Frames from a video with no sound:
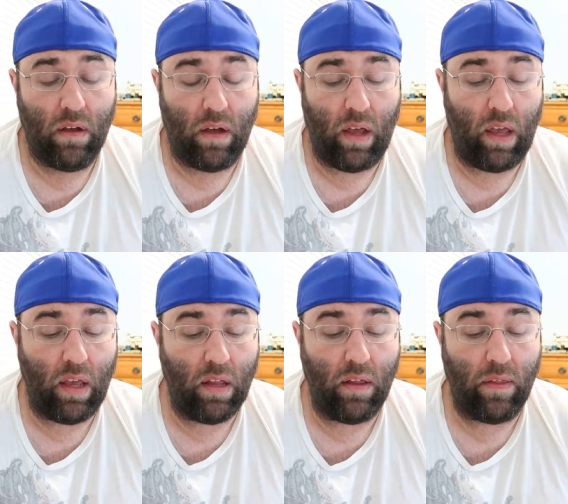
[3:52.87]
I
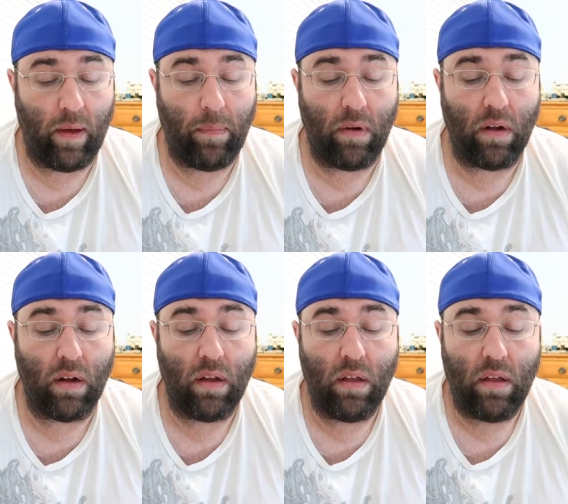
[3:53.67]
hated that
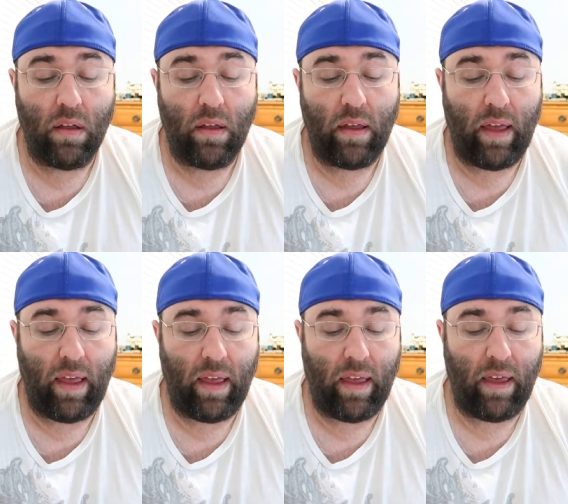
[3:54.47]
part.
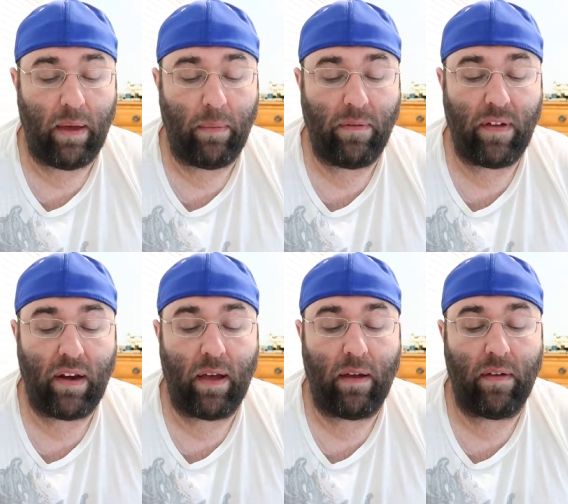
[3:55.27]
And we
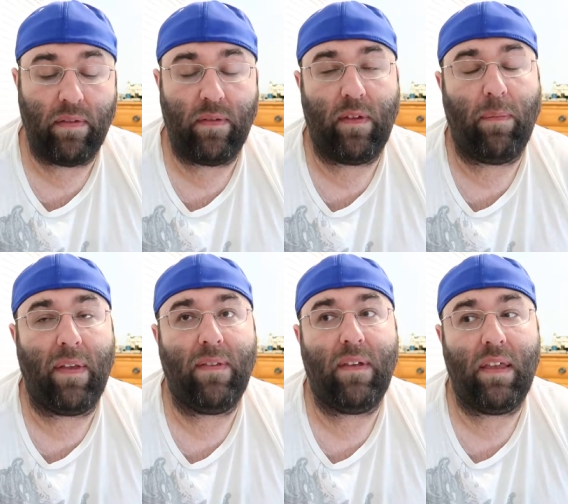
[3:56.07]
found out, so
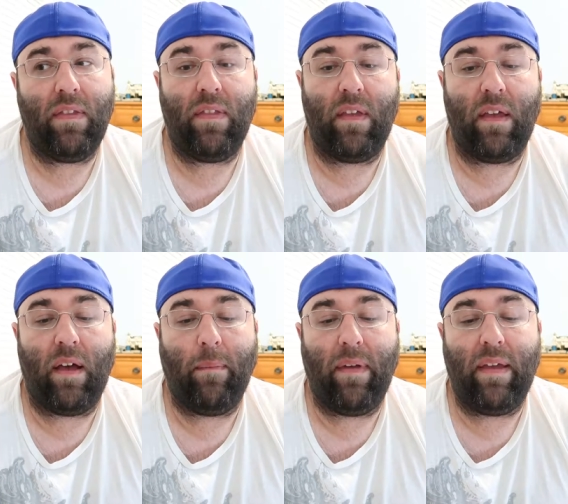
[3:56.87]
basically,
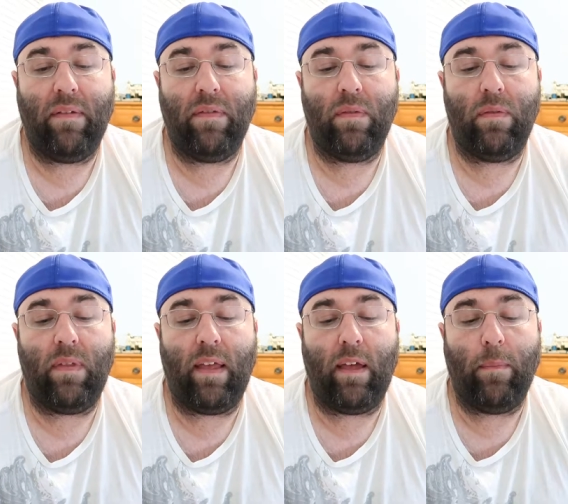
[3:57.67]
um,
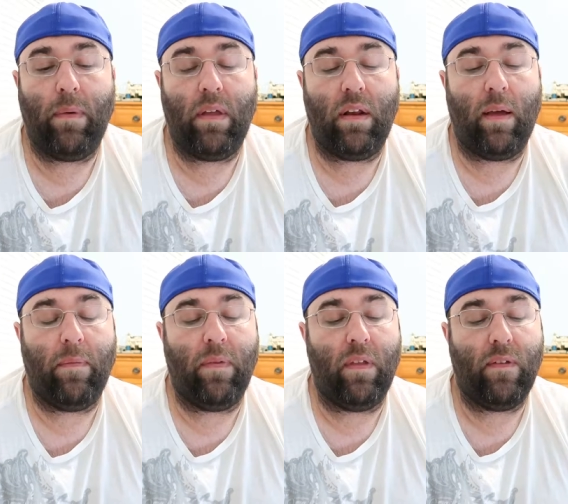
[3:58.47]
they open
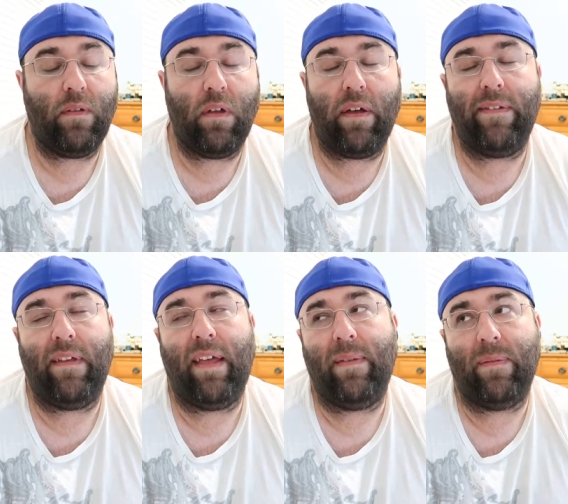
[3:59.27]
up this
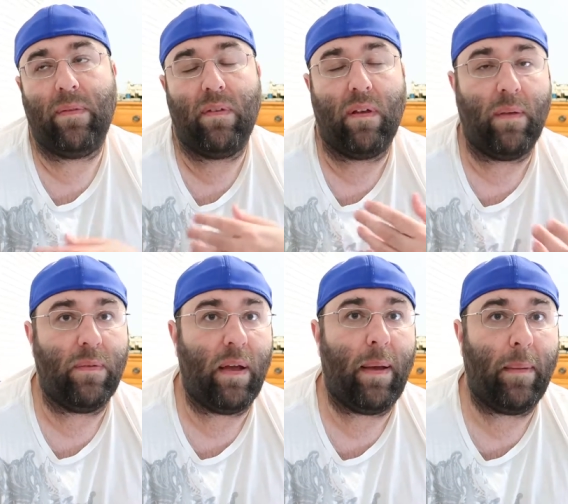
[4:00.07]
closet, has a
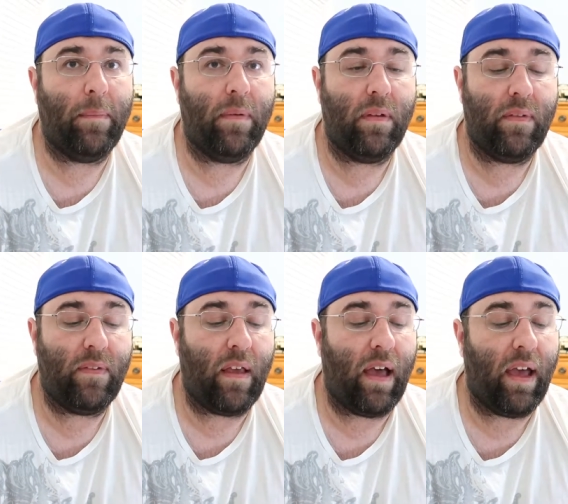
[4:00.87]
slab
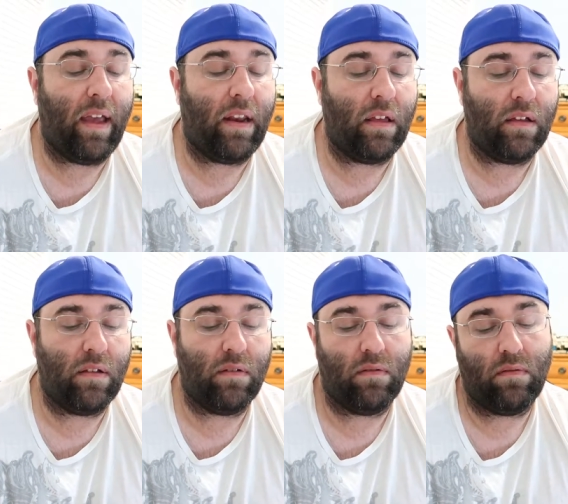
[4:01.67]
side
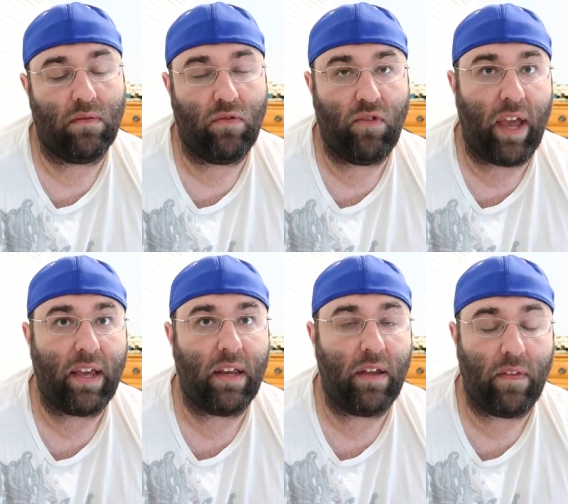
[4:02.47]

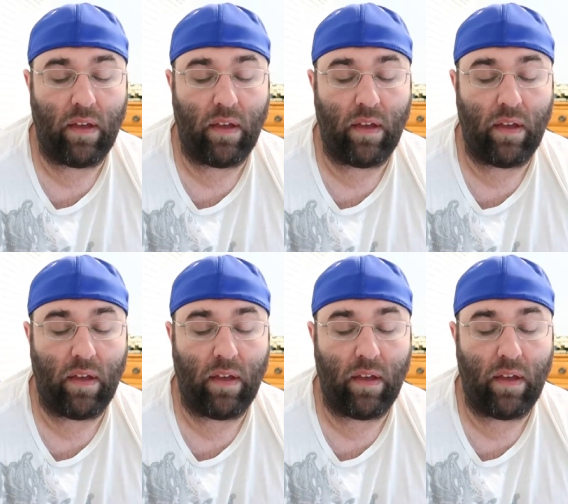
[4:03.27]
jacket in